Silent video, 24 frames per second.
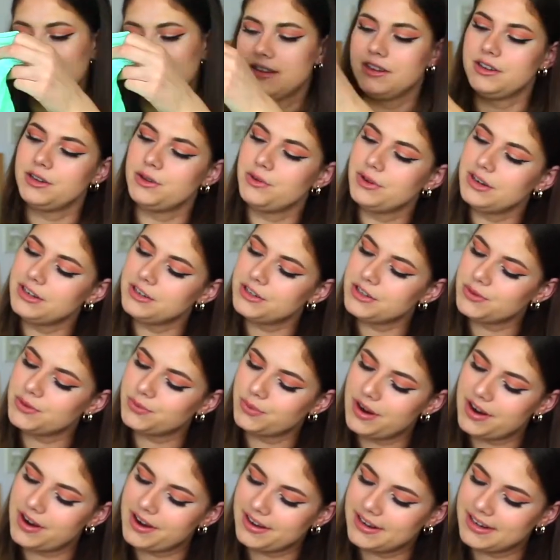you can just
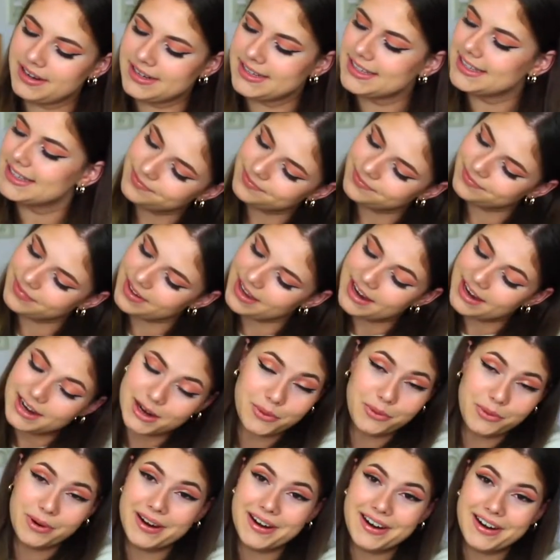wear this
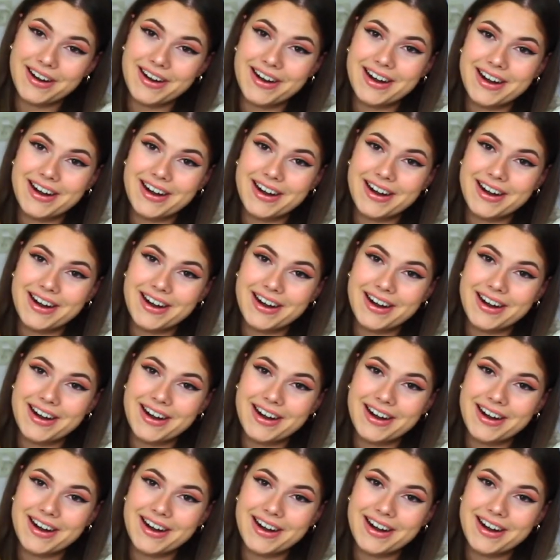anywhere,